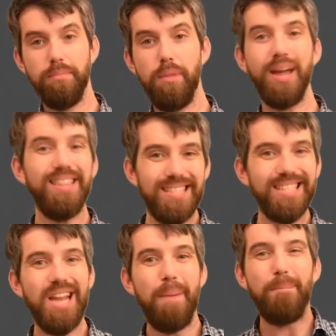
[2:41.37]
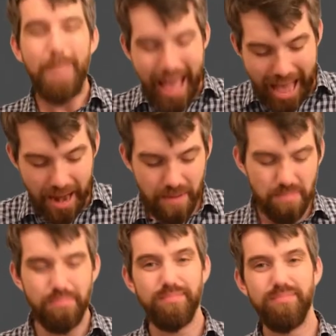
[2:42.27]
Okay, this is not bad.
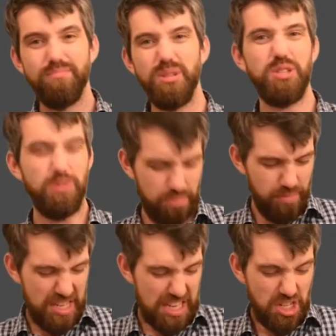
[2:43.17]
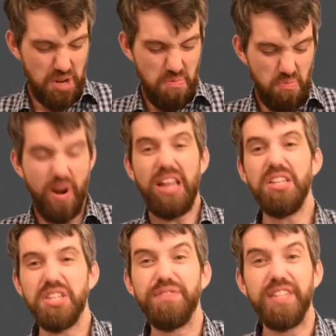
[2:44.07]
It's actually
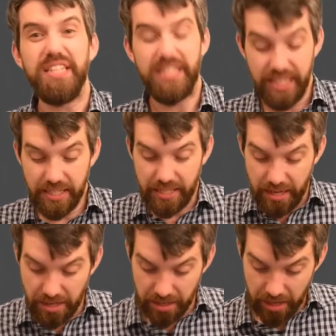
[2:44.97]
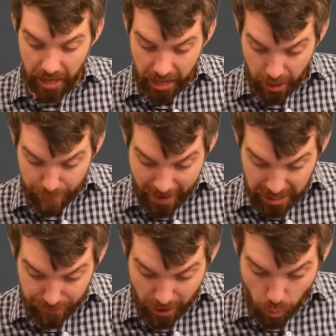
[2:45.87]
relatively decent, and in fact,
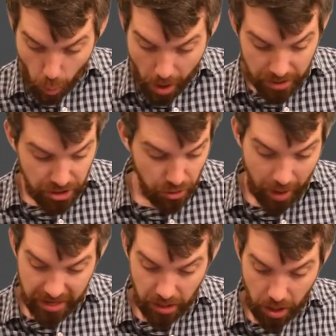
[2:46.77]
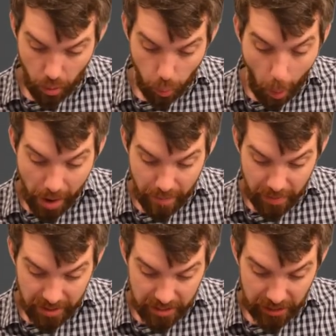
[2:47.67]
if I wanted to, I could go one
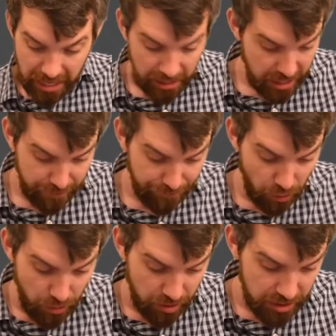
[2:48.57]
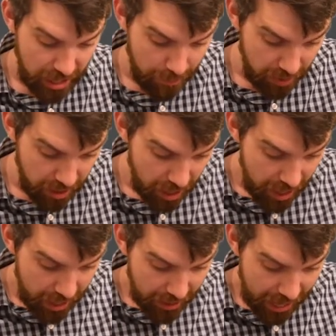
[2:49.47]
maybe slightly further step and
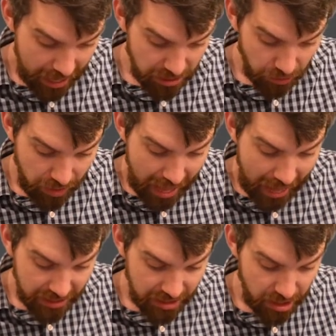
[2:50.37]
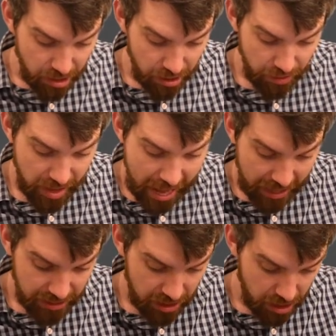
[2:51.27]
cancel the x here,
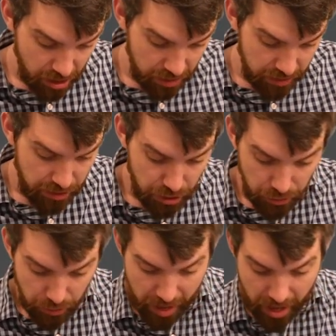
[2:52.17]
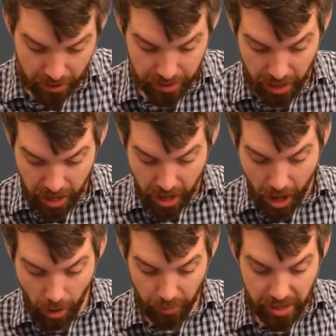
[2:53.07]
and the 2 there, and
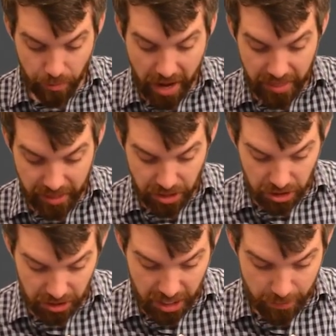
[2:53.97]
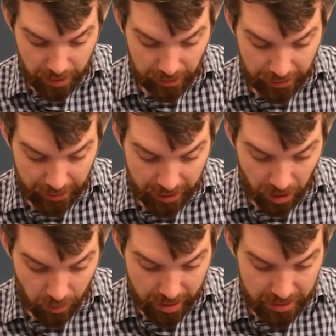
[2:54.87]
I'll rewrite this just to keep it a
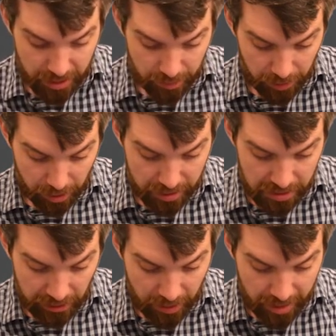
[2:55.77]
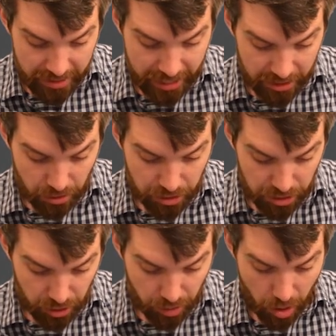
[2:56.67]
little bit simpler as the limit as x goes to
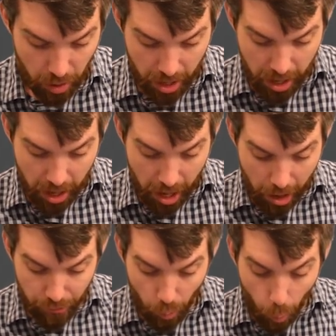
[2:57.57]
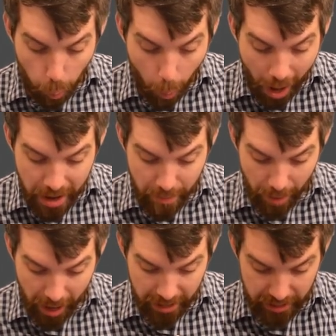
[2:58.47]
0 of 1
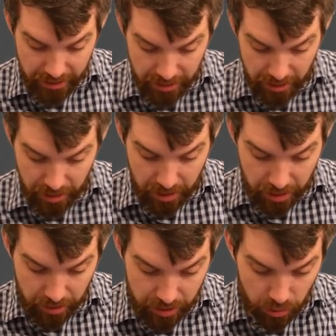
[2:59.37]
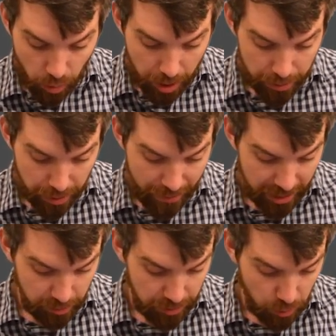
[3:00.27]
minus the square root of x plus